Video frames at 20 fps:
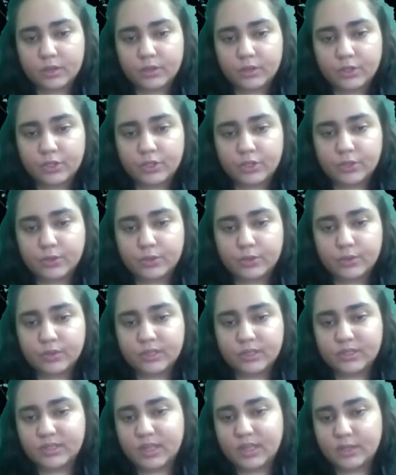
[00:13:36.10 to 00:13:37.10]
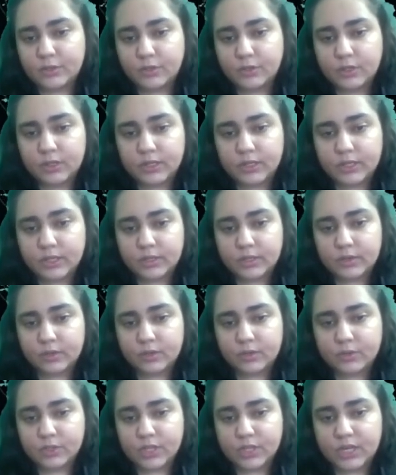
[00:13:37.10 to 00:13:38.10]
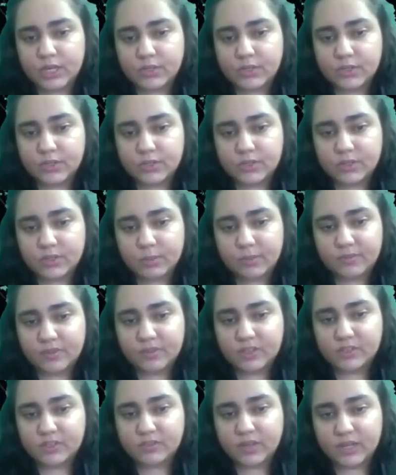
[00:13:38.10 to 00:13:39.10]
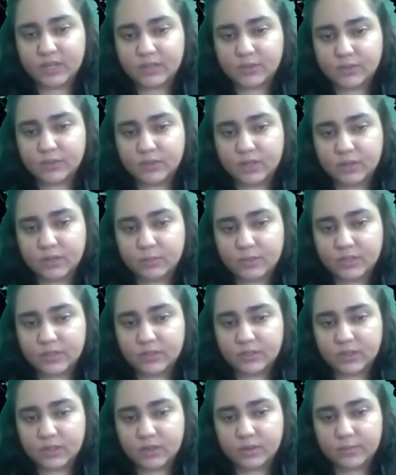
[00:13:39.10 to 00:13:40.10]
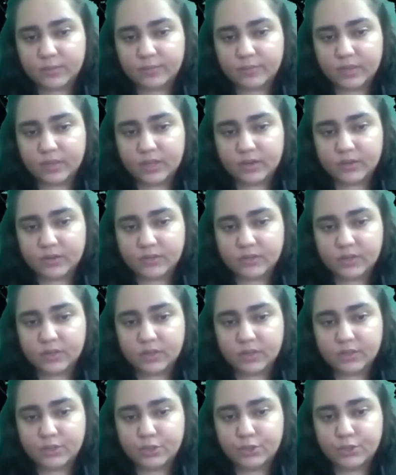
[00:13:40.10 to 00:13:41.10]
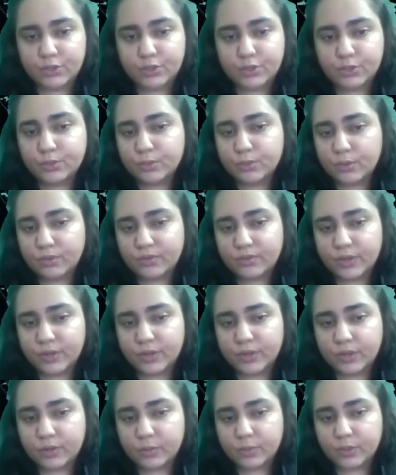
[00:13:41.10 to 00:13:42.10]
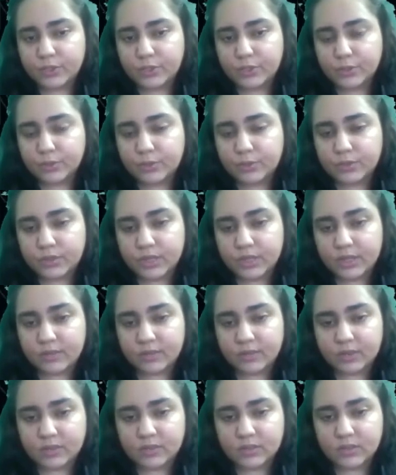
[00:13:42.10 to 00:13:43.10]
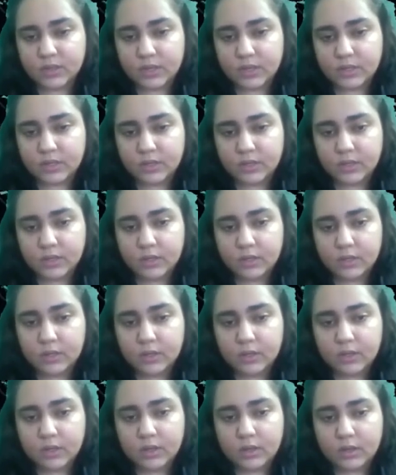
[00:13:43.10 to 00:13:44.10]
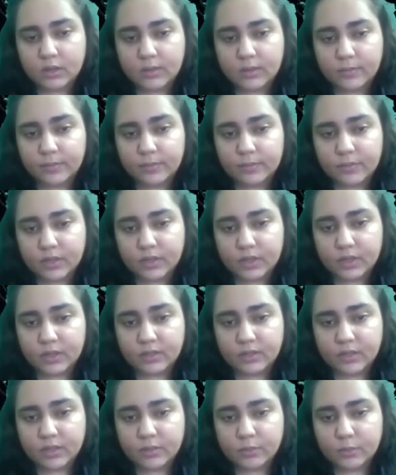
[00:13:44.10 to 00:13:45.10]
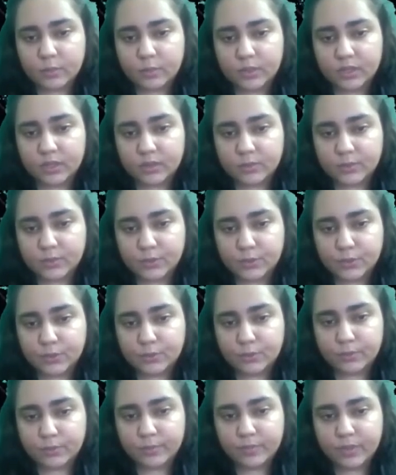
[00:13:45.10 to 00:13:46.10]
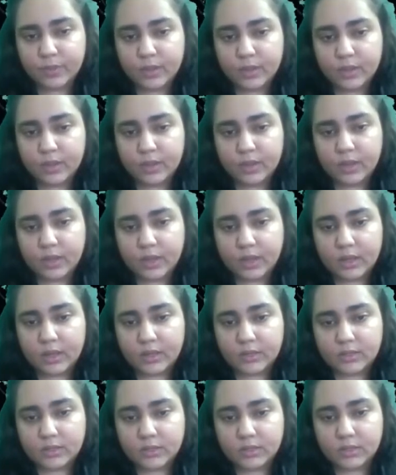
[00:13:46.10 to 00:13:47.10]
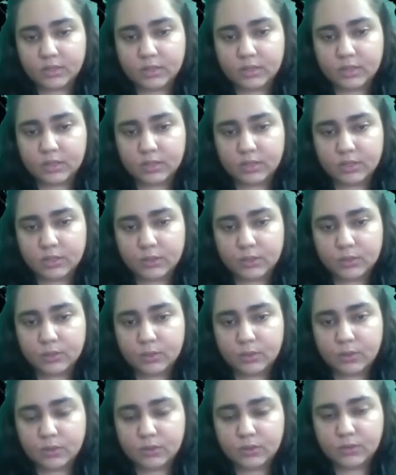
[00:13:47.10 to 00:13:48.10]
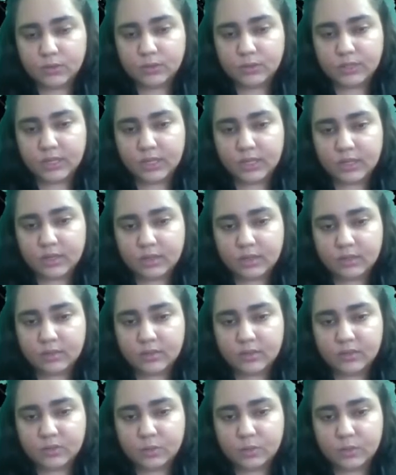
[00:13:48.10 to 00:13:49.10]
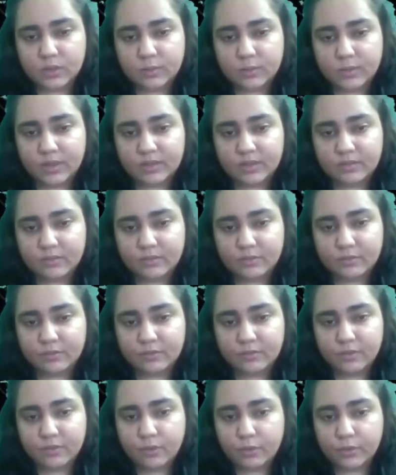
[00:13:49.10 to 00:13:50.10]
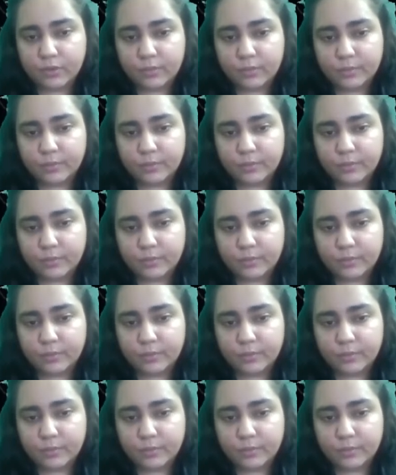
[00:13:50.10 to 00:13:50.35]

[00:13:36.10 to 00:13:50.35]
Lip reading: you could essentially, change some of these values. That means there is a 2 over here, which you could take that side, and that would become a 2. And you could also take this 1 by 4.